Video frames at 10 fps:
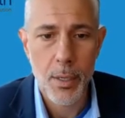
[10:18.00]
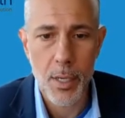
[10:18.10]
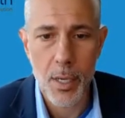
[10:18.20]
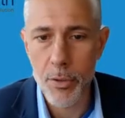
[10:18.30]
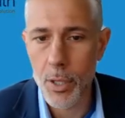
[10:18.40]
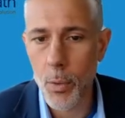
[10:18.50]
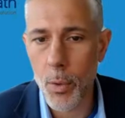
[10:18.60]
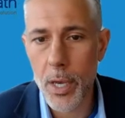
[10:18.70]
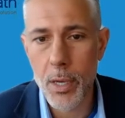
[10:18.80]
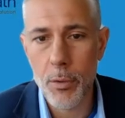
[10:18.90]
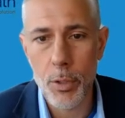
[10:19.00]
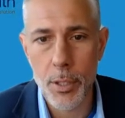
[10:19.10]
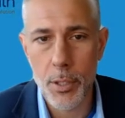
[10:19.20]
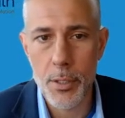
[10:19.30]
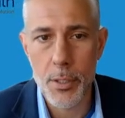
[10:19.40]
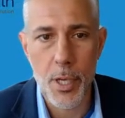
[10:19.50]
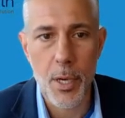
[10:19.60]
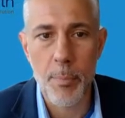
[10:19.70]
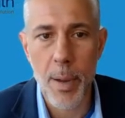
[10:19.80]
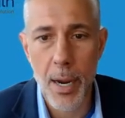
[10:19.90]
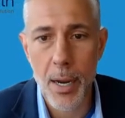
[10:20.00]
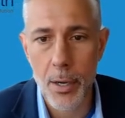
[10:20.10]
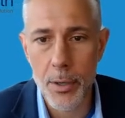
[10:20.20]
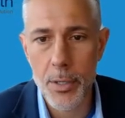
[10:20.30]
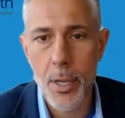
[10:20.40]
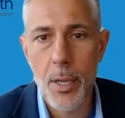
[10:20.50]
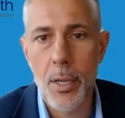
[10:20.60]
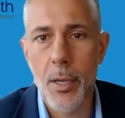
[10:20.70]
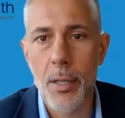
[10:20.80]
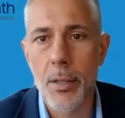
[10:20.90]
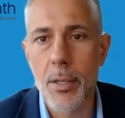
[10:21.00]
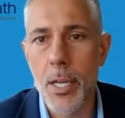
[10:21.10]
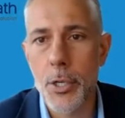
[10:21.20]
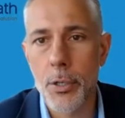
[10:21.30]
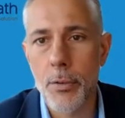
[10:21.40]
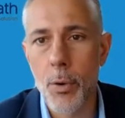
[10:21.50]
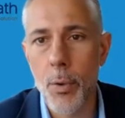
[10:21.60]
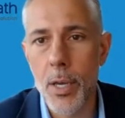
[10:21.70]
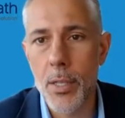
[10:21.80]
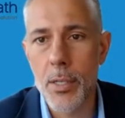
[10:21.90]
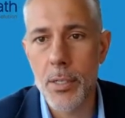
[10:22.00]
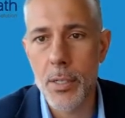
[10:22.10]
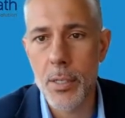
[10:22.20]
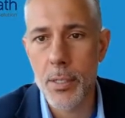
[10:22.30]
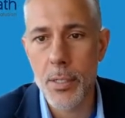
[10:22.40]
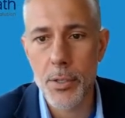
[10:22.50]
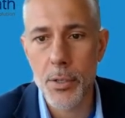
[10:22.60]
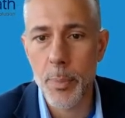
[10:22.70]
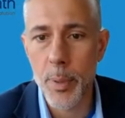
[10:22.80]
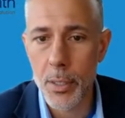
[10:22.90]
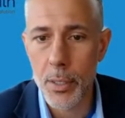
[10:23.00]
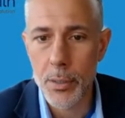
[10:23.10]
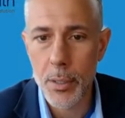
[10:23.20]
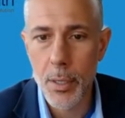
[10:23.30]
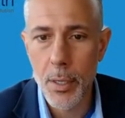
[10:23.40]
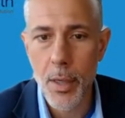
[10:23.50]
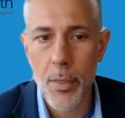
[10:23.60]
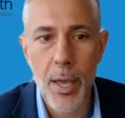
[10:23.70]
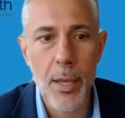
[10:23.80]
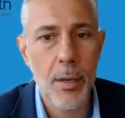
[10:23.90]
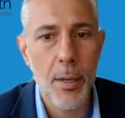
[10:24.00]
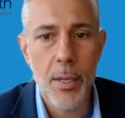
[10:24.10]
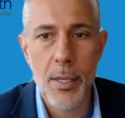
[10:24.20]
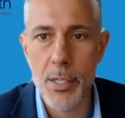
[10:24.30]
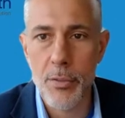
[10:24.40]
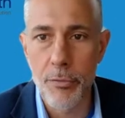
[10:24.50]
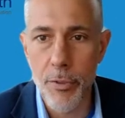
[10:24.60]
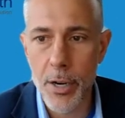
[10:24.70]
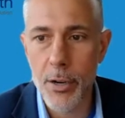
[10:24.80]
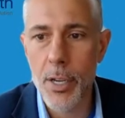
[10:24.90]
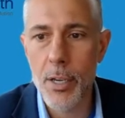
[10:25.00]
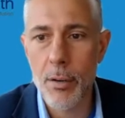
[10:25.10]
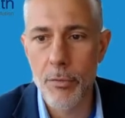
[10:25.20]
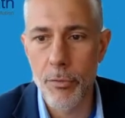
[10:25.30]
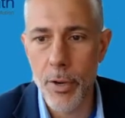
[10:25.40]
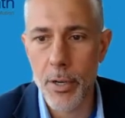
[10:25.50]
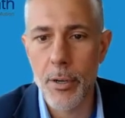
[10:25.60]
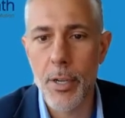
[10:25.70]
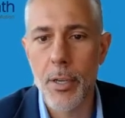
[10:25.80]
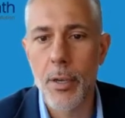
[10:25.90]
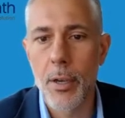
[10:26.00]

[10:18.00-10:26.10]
given the way returns compound and the nature of the way these indices are built, that is a very, very